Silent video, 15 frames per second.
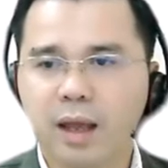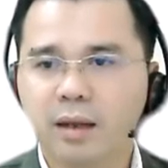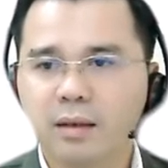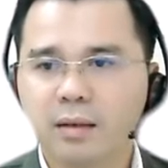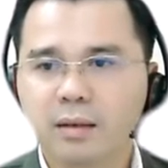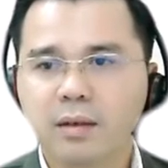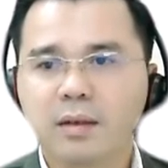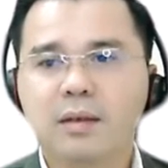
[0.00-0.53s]

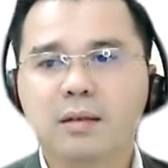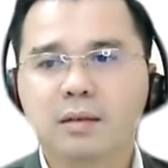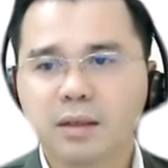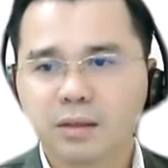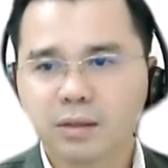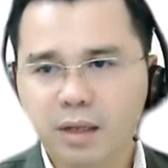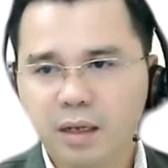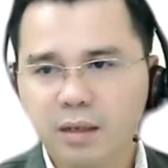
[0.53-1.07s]
and
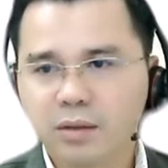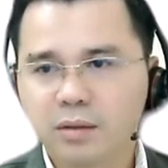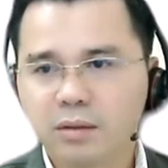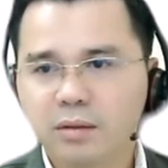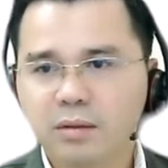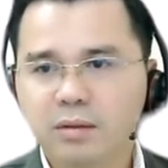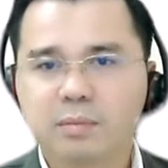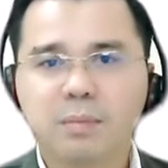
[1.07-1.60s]

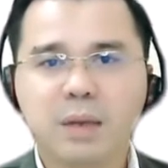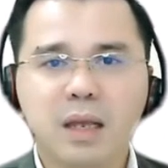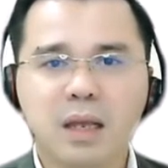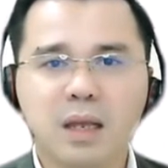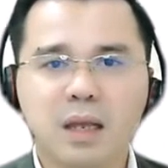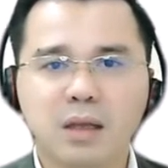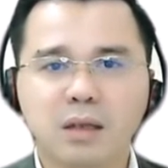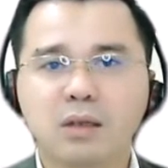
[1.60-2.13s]
discussions
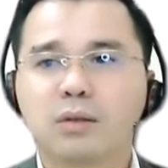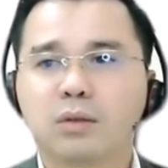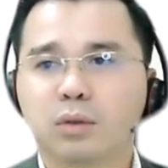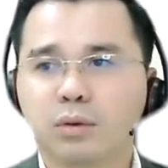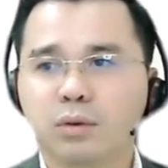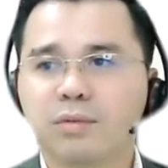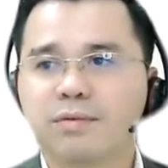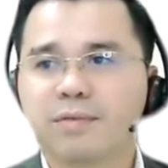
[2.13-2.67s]
being
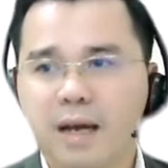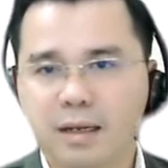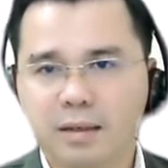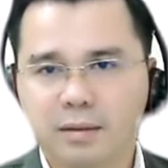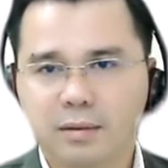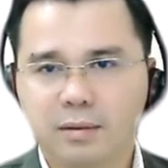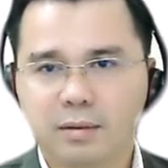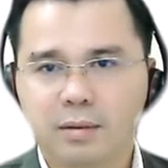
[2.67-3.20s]
too fast.